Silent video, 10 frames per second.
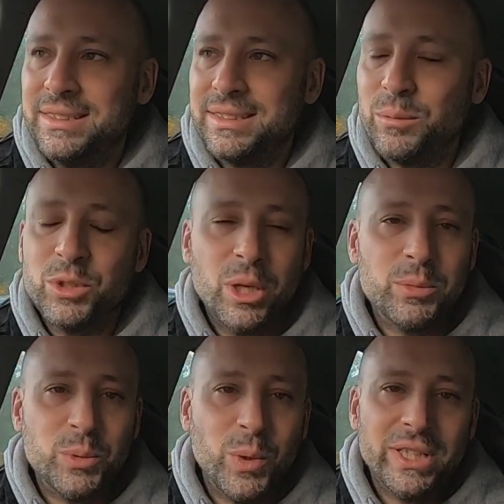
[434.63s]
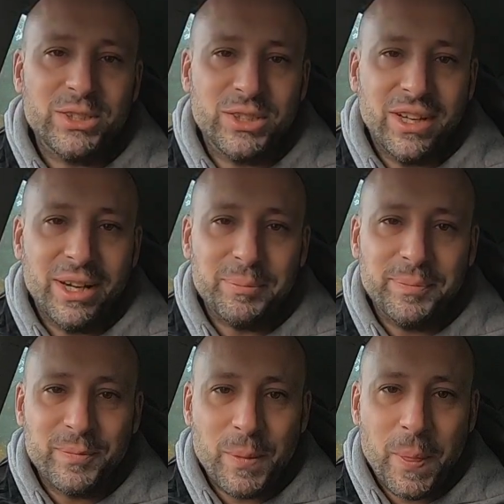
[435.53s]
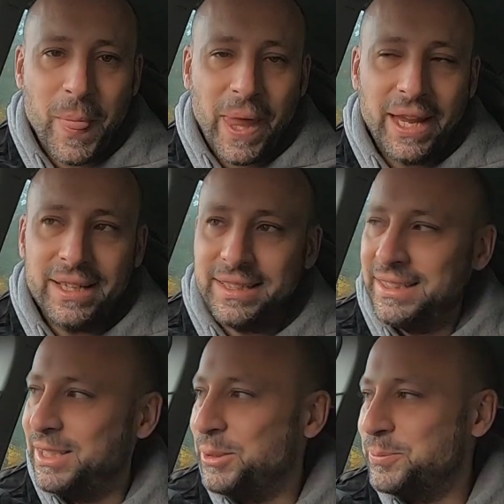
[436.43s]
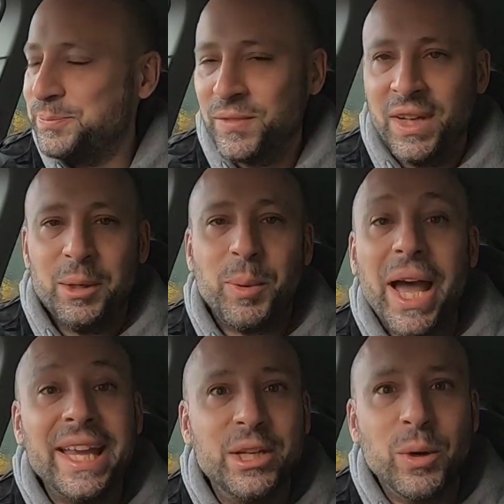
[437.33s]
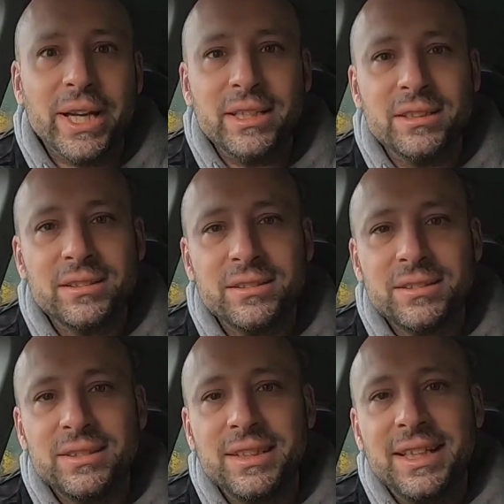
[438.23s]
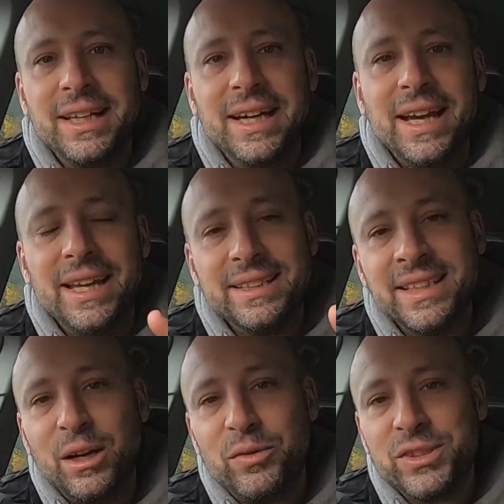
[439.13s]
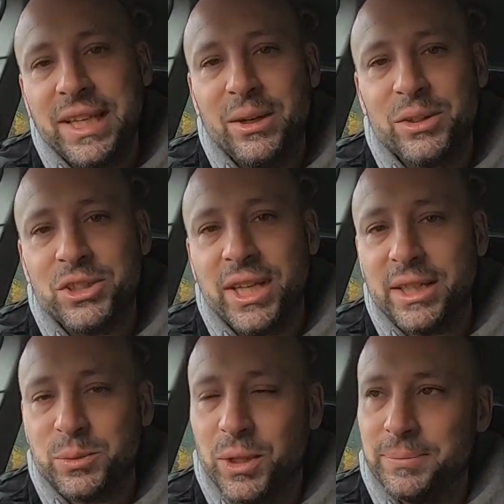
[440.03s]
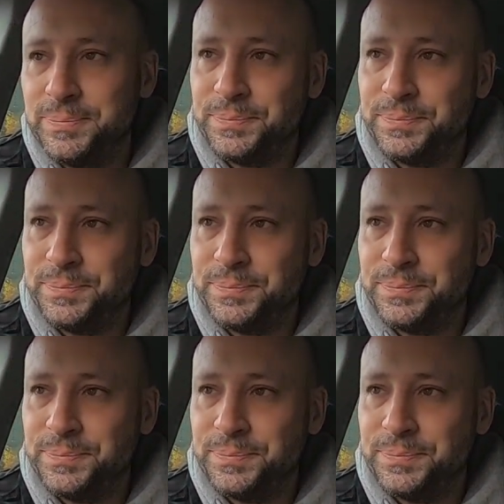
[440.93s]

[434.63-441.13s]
Sometimes you waste your time, you know. But anyway, it's now for sale, the GX1.